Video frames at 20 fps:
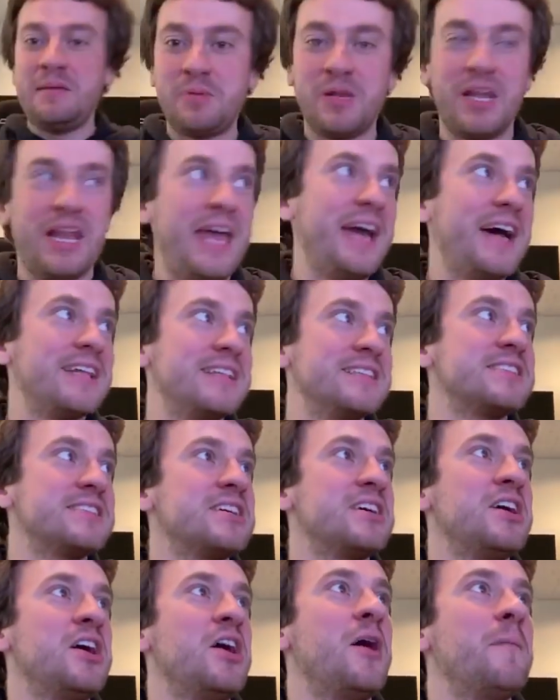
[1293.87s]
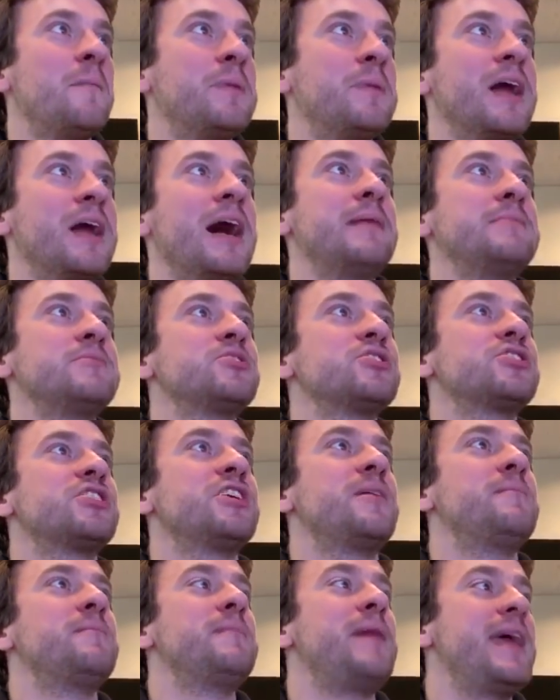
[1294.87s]
plans, but I'm just
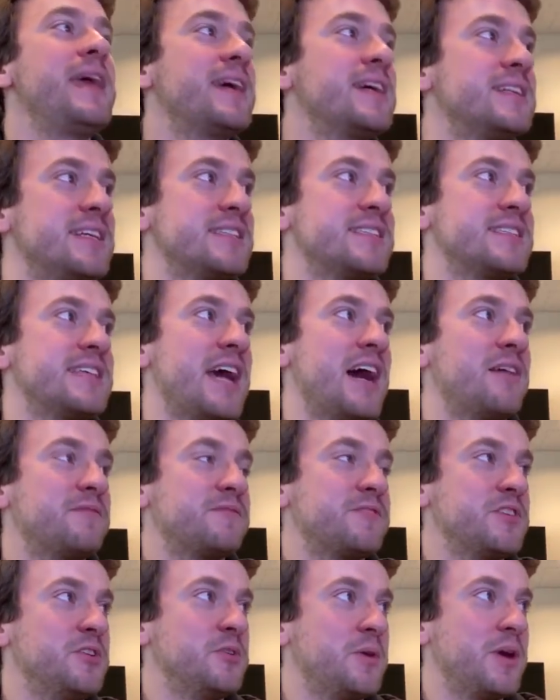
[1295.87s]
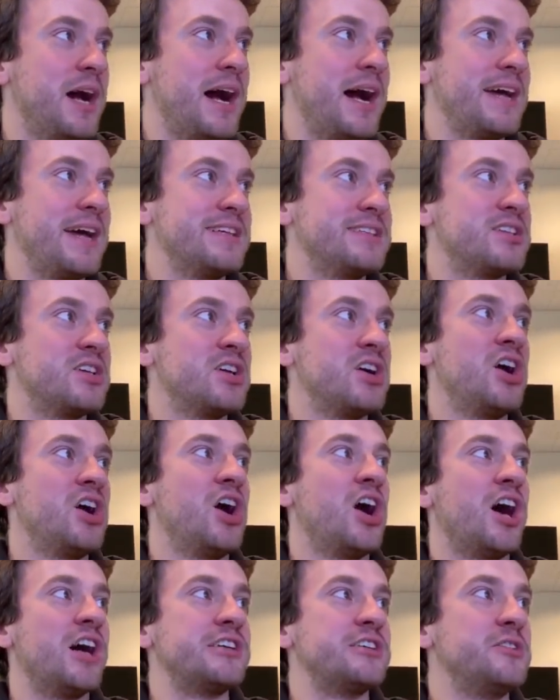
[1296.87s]
going to make a discount for you guys.
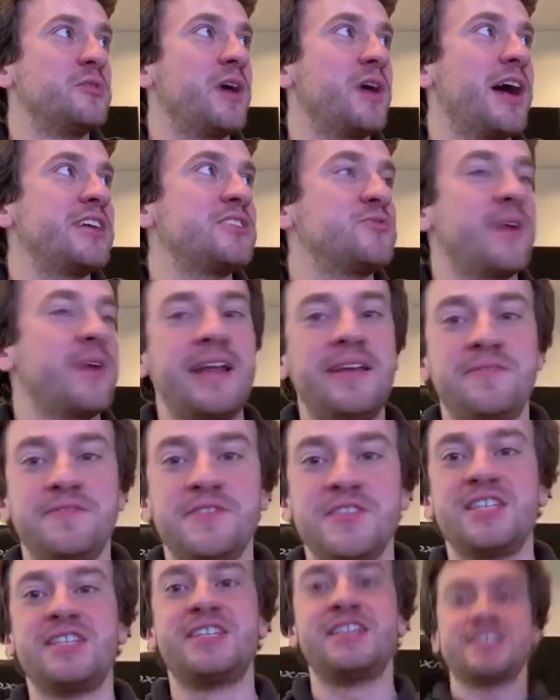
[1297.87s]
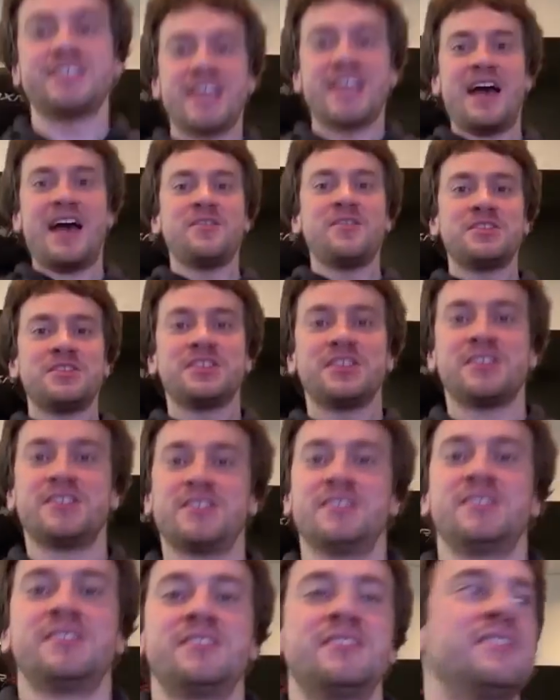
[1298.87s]
Are you guys ready for the discount?
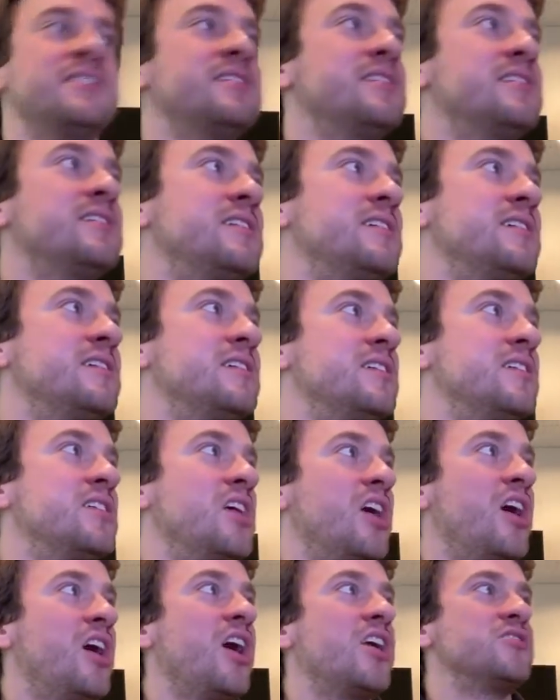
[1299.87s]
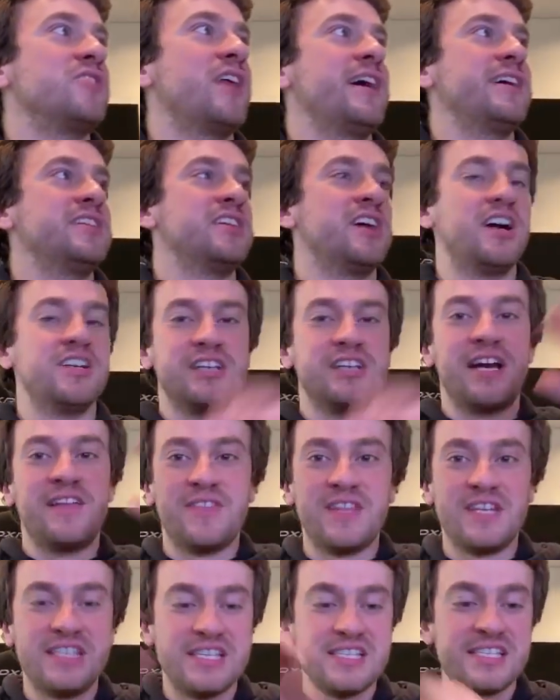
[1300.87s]
All right, all right.
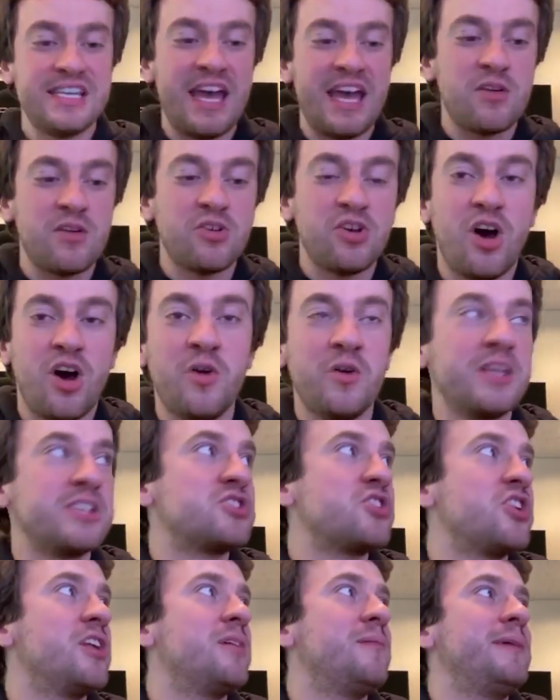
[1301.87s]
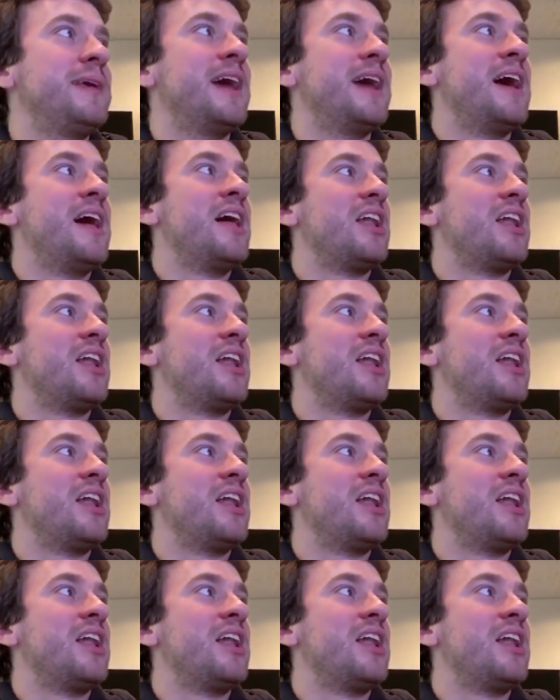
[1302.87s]
The discount code is going to be...